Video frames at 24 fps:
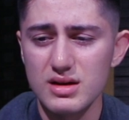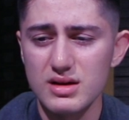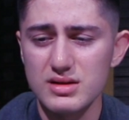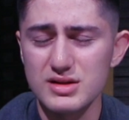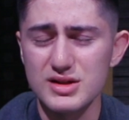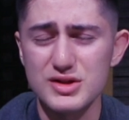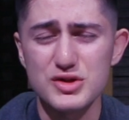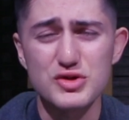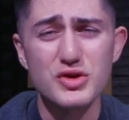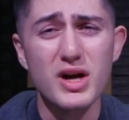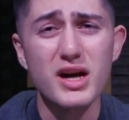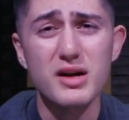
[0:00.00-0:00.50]

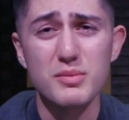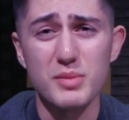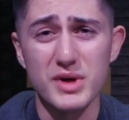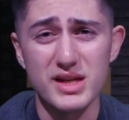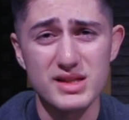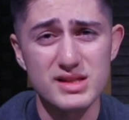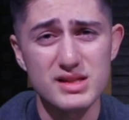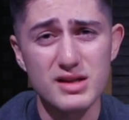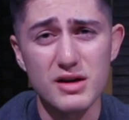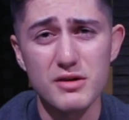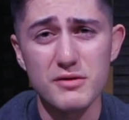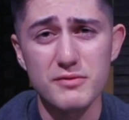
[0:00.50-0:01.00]
distract
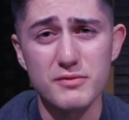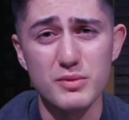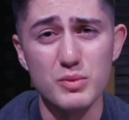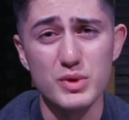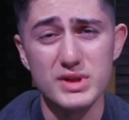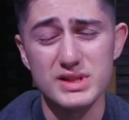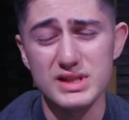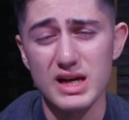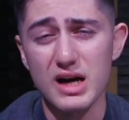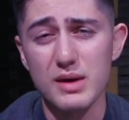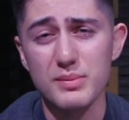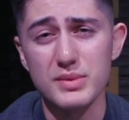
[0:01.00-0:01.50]
myself from
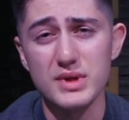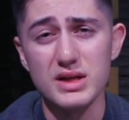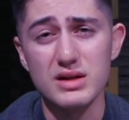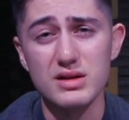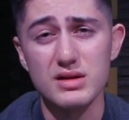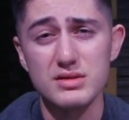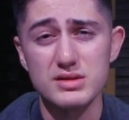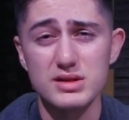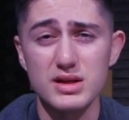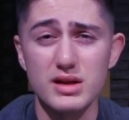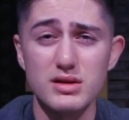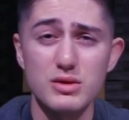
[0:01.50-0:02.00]
what's happening
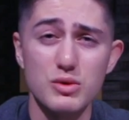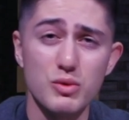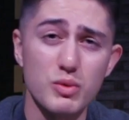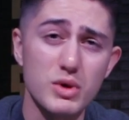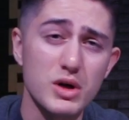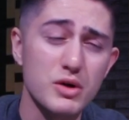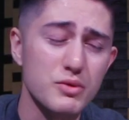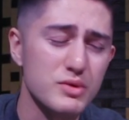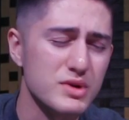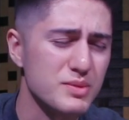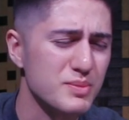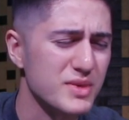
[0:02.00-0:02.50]
outside the
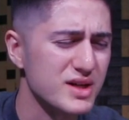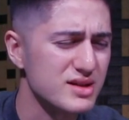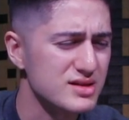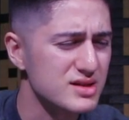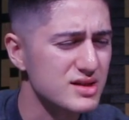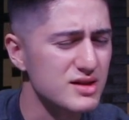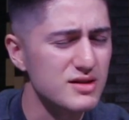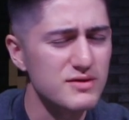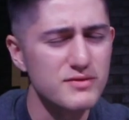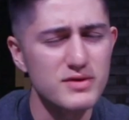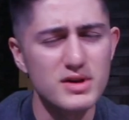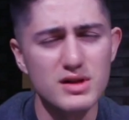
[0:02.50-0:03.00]
world with my
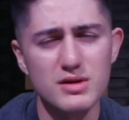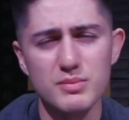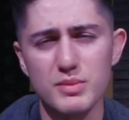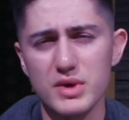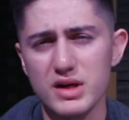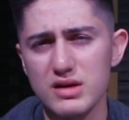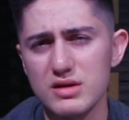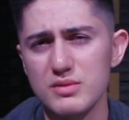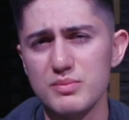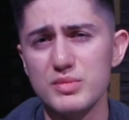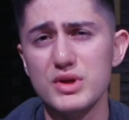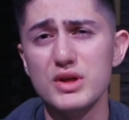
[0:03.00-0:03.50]
TV and
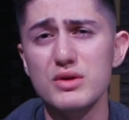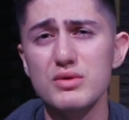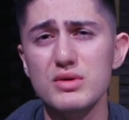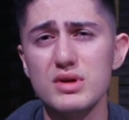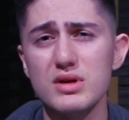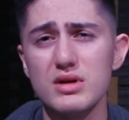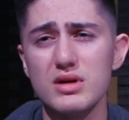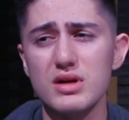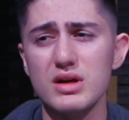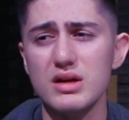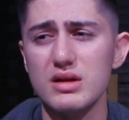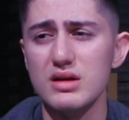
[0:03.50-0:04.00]
my
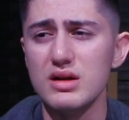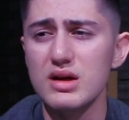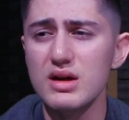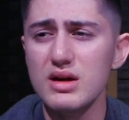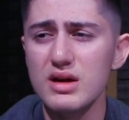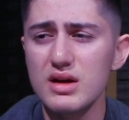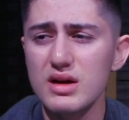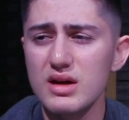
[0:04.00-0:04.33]
computer and